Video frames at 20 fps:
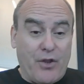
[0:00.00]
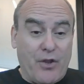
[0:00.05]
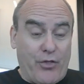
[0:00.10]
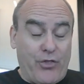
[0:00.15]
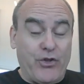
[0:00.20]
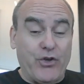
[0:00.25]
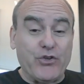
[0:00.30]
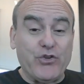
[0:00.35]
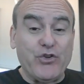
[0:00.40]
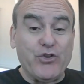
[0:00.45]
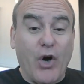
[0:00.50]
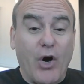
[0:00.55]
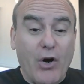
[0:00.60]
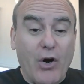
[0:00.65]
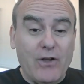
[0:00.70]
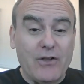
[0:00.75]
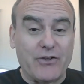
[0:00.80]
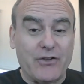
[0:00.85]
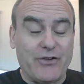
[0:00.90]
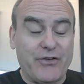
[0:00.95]
the
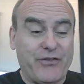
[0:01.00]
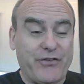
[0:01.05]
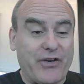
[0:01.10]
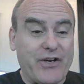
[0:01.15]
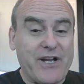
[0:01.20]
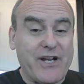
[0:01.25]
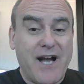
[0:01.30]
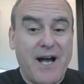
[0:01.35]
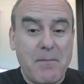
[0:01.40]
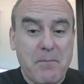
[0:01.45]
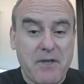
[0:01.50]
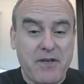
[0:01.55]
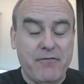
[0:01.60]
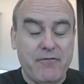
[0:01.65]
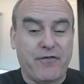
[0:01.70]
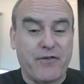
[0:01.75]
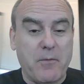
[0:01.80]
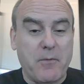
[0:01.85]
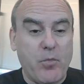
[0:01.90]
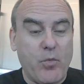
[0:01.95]
dollars are coming
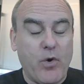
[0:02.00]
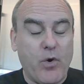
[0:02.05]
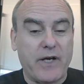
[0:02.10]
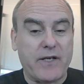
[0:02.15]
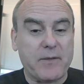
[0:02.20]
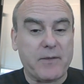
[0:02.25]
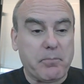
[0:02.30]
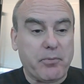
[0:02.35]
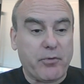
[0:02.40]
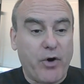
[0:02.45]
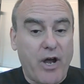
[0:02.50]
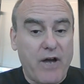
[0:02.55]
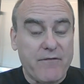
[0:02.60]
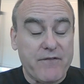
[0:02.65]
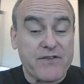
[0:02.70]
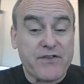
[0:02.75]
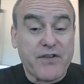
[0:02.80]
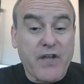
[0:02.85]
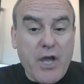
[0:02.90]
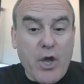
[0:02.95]
from one
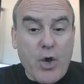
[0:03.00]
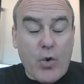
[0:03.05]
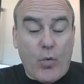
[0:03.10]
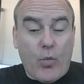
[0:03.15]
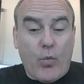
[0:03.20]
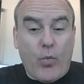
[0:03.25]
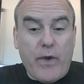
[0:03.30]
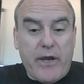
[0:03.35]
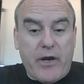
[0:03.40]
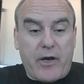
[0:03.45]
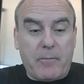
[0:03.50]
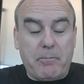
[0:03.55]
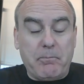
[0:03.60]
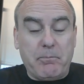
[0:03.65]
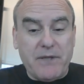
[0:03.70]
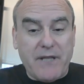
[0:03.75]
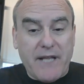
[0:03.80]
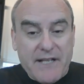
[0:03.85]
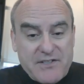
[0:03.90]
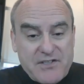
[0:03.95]
province. We are
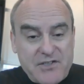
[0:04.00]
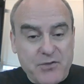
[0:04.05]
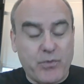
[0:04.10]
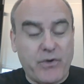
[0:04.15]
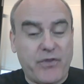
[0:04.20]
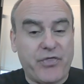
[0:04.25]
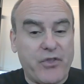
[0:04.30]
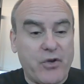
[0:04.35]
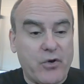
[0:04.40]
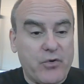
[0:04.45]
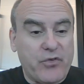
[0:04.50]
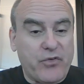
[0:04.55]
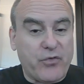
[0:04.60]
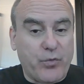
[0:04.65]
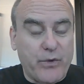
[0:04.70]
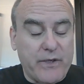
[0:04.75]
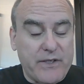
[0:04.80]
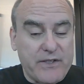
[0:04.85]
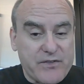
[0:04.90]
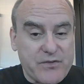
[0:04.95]
blessed with those
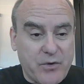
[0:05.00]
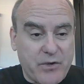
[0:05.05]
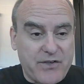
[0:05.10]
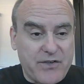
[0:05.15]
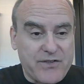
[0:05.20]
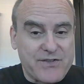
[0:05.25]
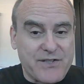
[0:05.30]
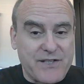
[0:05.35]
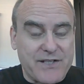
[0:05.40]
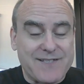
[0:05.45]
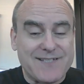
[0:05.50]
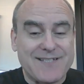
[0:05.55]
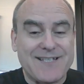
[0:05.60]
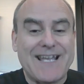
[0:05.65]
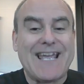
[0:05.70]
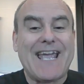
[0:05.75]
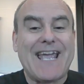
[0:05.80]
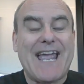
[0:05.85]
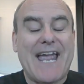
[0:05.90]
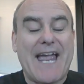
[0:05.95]
resources.
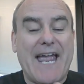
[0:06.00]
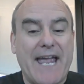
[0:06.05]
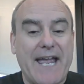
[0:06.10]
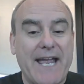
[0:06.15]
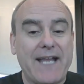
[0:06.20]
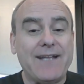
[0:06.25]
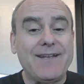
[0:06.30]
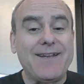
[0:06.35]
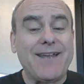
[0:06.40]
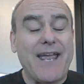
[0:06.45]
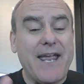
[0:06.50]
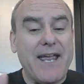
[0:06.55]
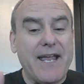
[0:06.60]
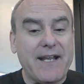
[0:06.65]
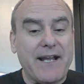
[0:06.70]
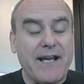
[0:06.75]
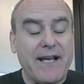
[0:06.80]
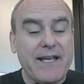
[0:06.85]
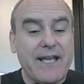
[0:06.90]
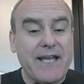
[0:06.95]
And
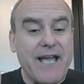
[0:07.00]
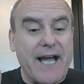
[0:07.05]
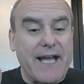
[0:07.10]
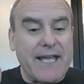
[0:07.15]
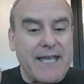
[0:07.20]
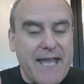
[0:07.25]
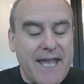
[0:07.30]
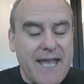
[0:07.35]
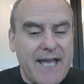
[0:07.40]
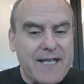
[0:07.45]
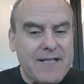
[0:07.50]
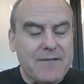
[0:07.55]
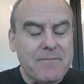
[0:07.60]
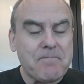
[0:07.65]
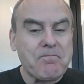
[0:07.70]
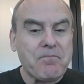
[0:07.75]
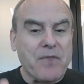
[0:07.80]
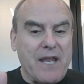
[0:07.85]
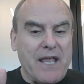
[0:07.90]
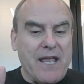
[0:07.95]
again,
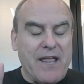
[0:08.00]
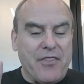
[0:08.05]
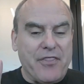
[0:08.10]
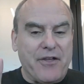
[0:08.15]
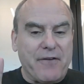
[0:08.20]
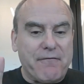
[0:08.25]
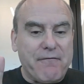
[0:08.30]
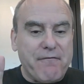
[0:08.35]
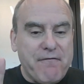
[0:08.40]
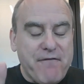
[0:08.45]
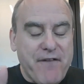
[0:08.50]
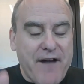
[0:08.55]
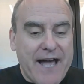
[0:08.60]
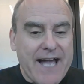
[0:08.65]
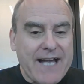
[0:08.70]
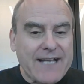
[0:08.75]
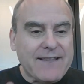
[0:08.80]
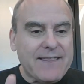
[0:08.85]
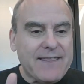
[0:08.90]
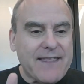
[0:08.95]
the
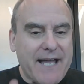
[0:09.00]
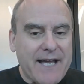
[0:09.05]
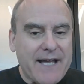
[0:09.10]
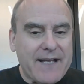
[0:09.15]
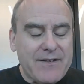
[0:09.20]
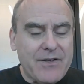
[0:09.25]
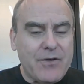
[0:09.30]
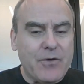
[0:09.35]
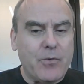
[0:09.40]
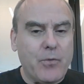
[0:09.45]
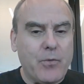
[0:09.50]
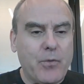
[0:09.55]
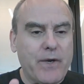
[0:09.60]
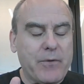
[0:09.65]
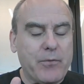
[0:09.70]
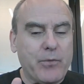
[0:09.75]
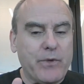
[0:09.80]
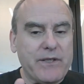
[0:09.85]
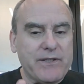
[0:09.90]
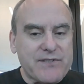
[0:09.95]
fact that
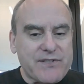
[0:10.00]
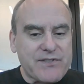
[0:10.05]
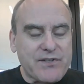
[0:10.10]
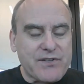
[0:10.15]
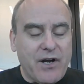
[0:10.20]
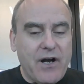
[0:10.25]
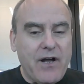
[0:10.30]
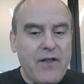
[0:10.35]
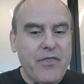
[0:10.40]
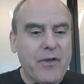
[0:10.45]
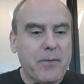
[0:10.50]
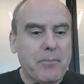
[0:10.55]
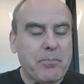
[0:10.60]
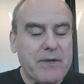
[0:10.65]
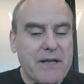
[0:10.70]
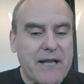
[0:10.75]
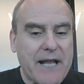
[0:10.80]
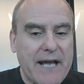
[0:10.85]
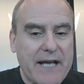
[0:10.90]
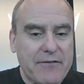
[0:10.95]
when we saw the
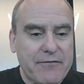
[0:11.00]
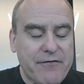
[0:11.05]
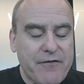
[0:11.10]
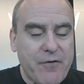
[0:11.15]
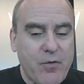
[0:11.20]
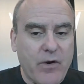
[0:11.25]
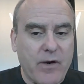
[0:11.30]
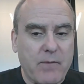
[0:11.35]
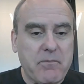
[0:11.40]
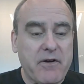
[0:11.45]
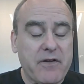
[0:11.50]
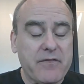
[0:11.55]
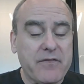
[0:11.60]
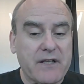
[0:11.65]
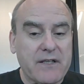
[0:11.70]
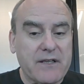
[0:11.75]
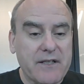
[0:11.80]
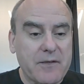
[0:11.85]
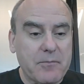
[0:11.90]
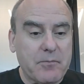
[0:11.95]
platform on
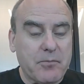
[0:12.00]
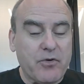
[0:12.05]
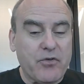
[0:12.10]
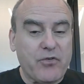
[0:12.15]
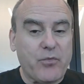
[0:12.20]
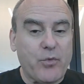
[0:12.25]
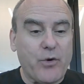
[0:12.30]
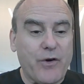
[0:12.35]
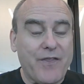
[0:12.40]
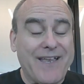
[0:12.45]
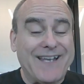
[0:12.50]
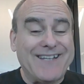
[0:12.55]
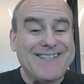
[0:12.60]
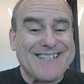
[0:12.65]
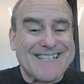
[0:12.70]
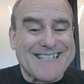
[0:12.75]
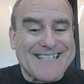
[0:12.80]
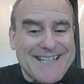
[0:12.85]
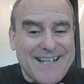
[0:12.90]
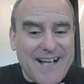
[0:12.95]
the Liberals where they
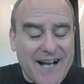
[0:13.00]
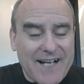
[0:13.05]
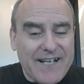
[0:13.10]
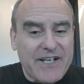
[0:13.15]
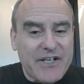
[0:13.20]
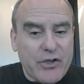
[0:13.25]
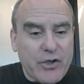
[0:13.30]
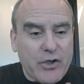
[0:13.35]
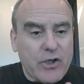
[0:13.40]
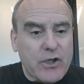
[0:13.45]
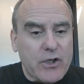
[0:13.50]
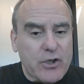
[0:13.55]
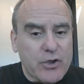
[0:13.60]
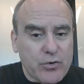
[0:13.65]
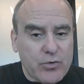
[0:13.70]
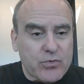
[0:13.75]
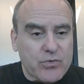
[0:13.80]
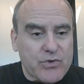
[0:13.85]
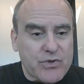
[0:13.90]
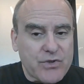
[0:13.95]
did not
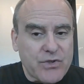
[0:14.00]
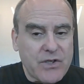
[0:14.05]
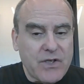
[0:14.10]
include